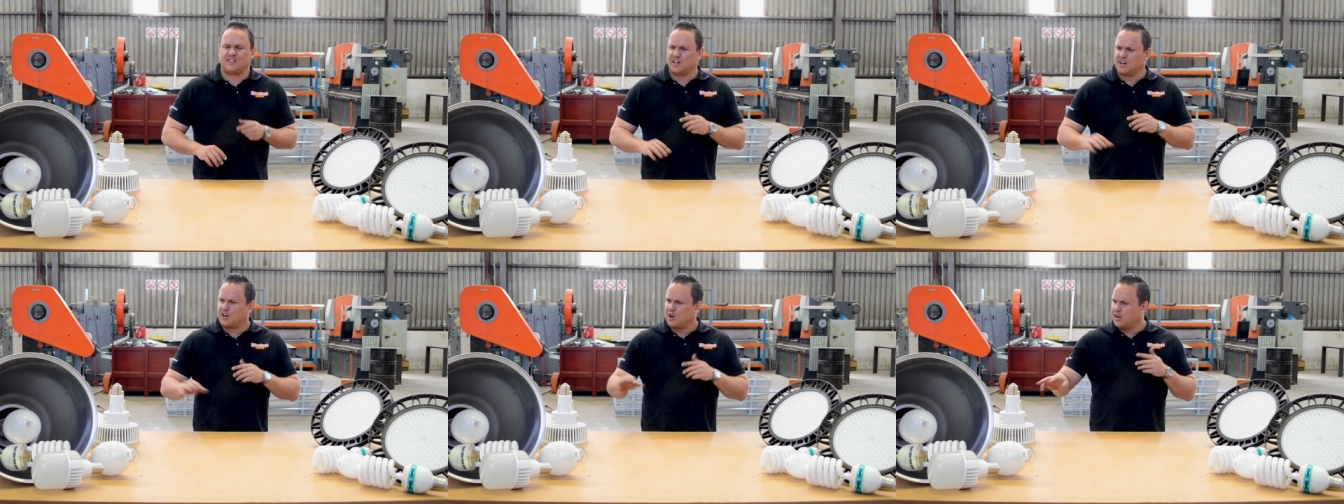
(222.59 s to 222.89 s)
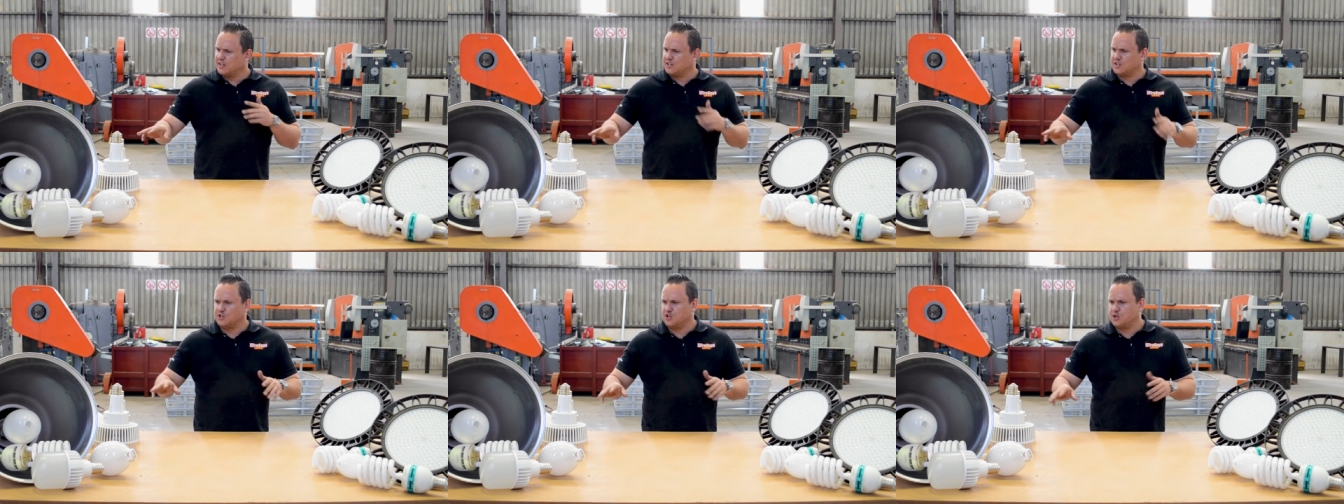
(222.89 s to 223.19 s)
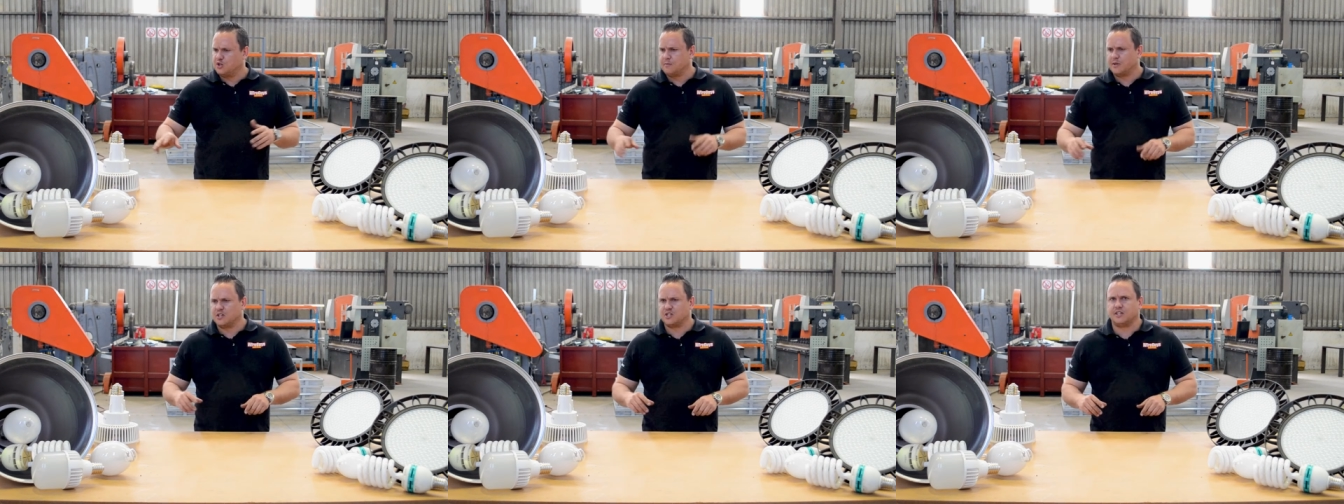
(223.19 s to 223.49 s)
Didn't go into
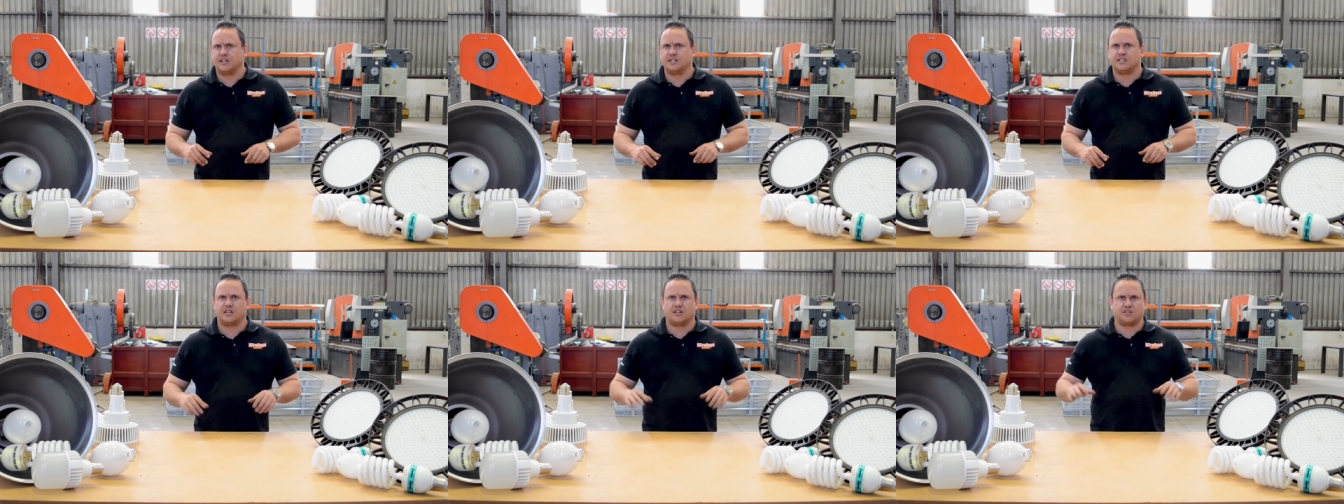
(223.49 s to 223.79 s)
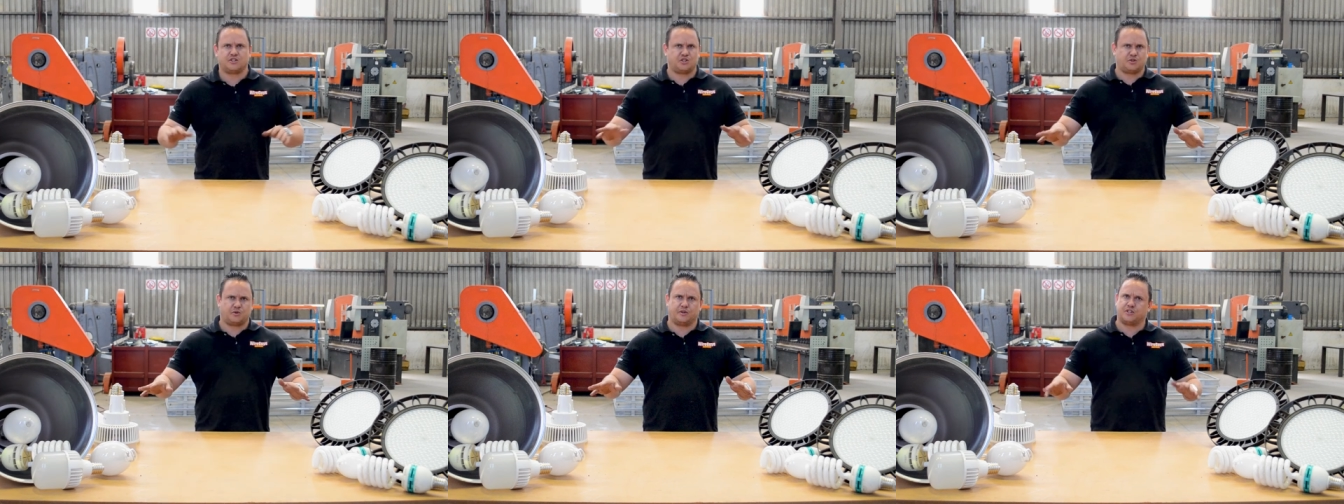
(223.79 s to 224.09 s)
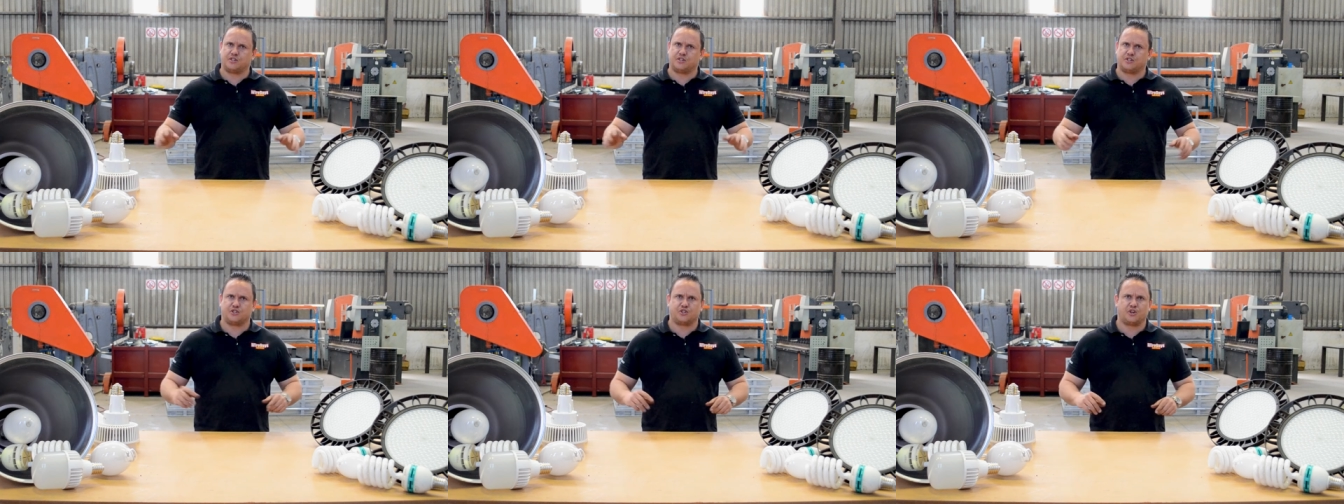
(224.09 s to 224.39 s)
too much detail, just
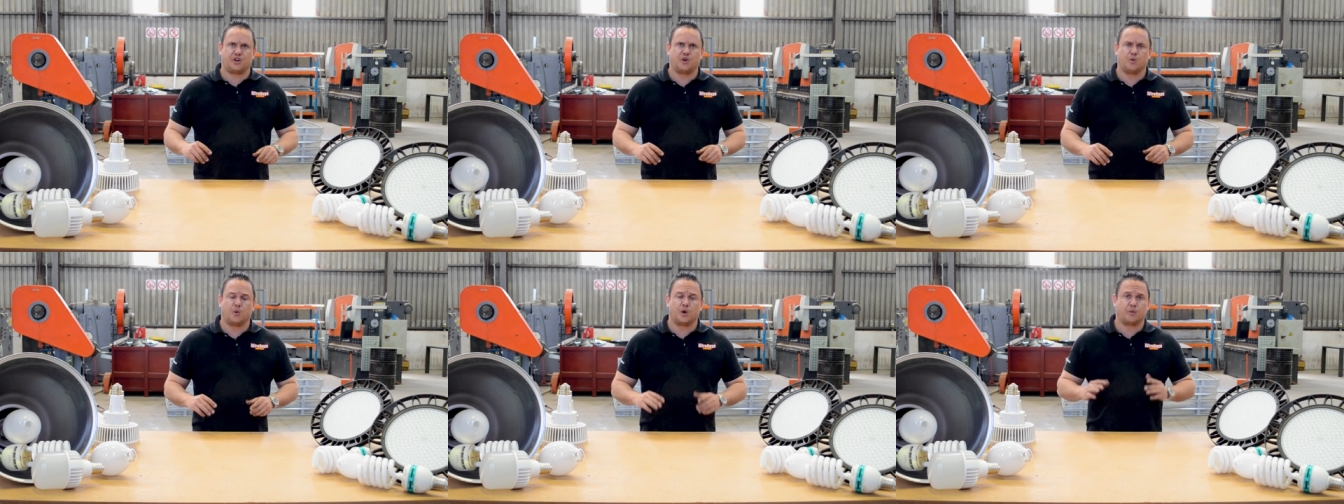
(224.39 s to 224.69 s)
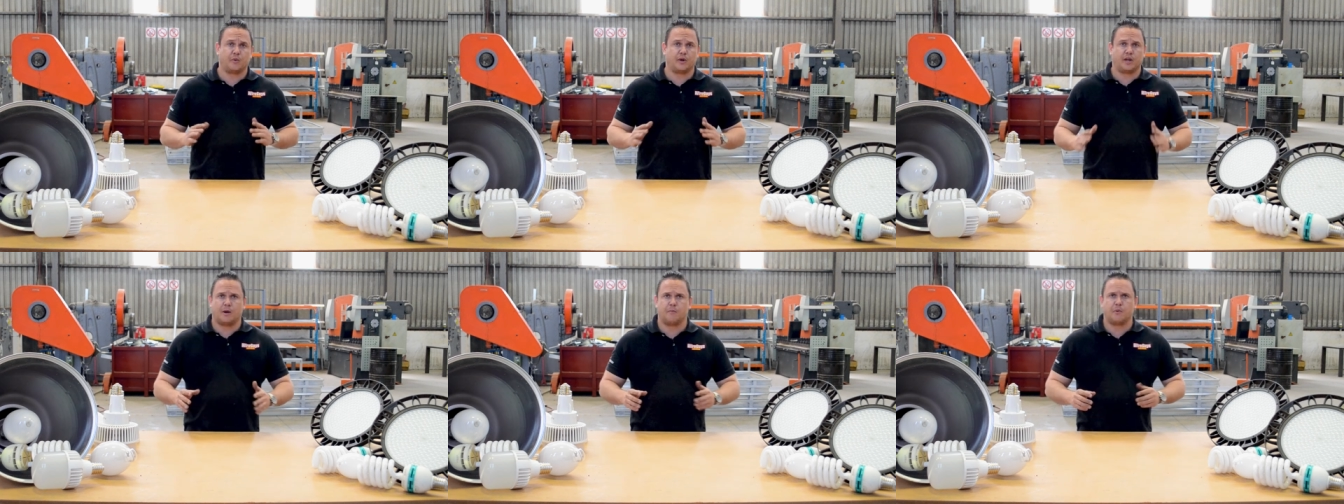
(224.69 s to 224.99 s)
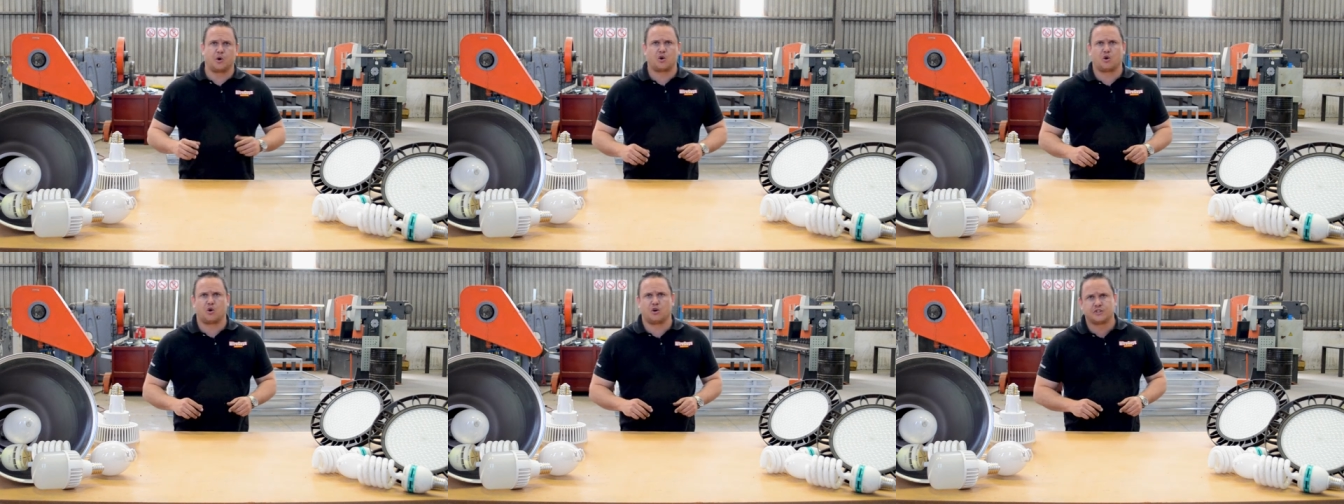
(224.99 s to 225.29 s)
wanted to show you what we
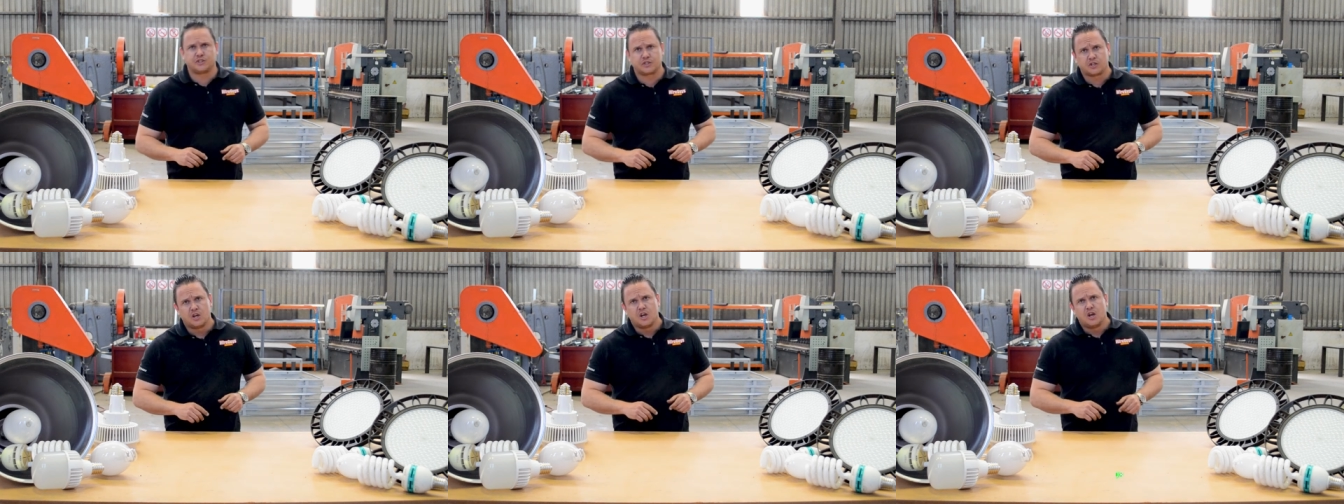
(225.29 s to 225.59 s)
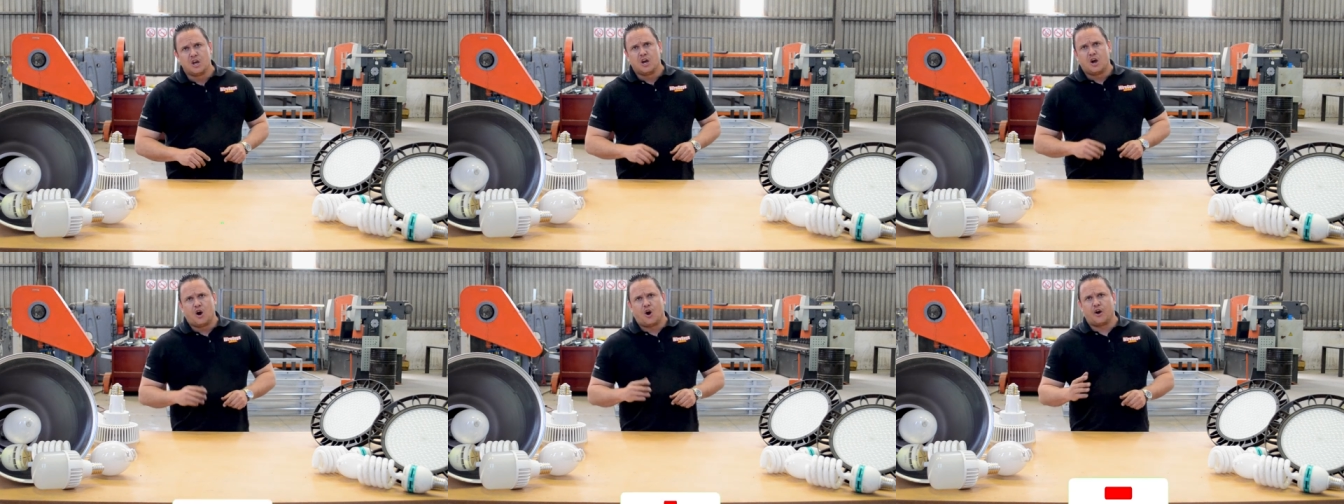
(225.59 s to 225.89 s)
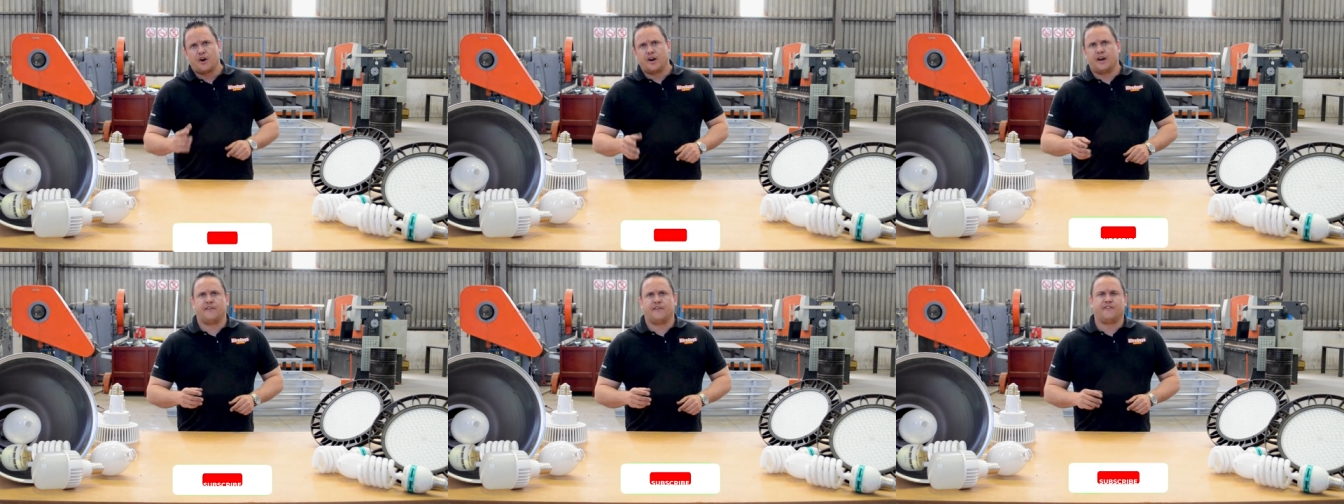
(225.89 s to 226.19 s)
come across
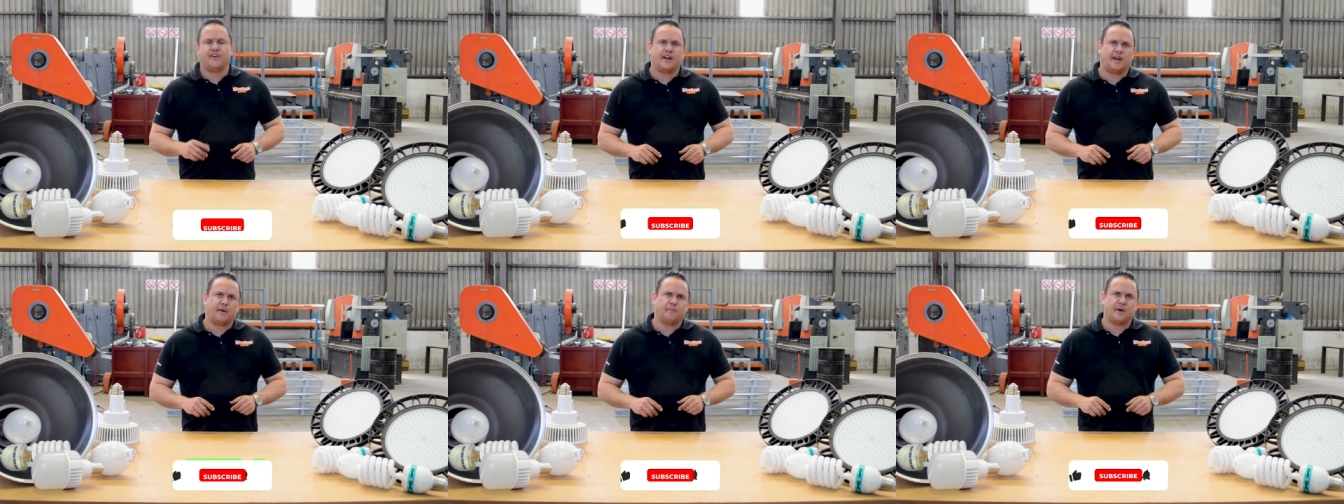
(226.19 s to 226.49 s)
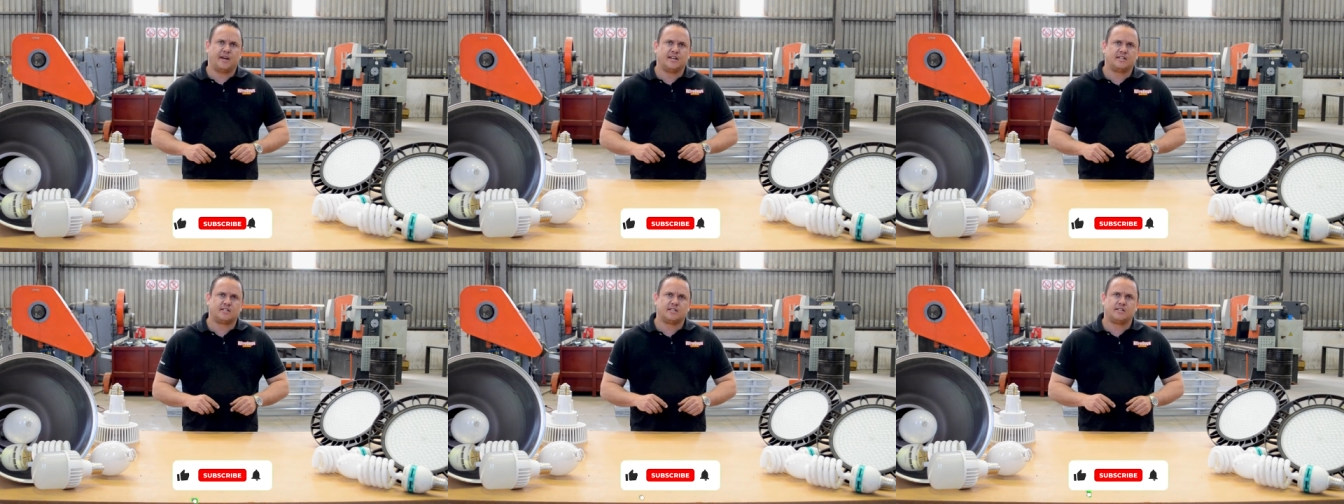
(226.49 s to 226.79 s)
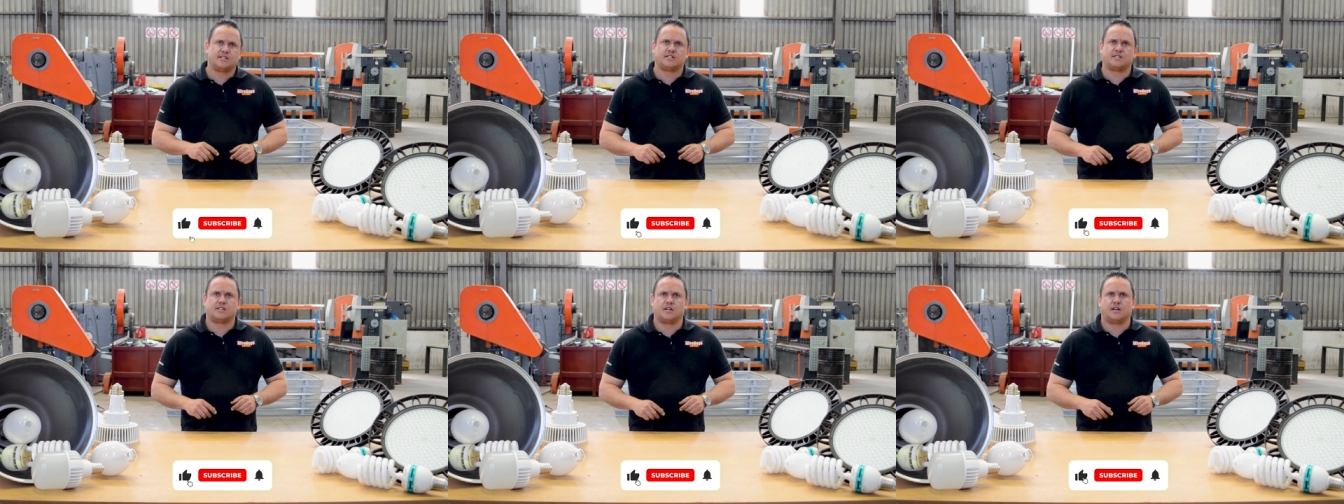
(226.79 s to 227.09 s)
on an everyday
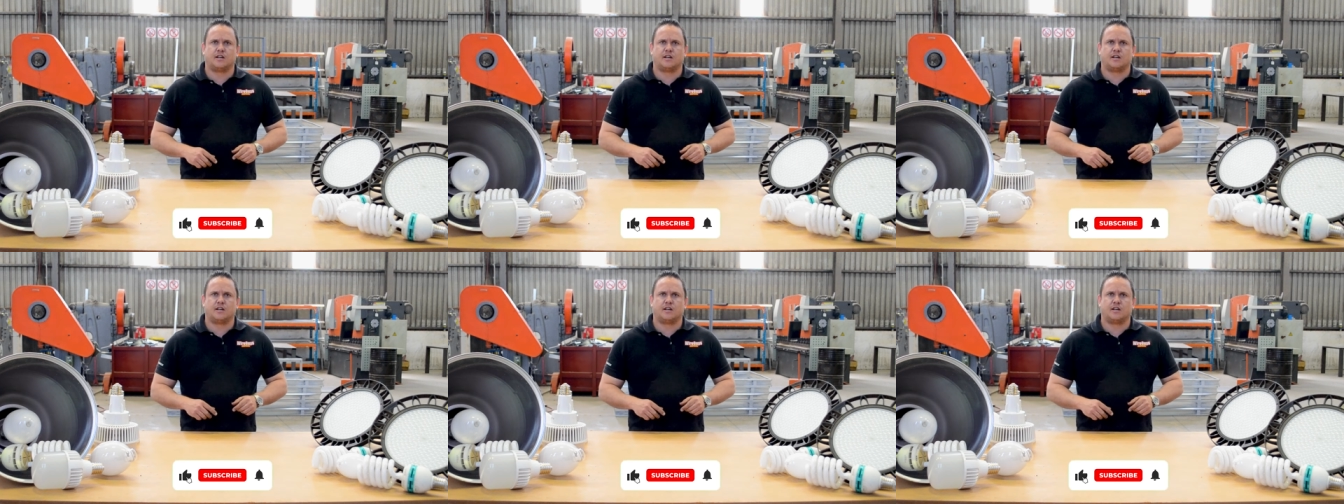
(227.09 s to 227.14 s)
basis.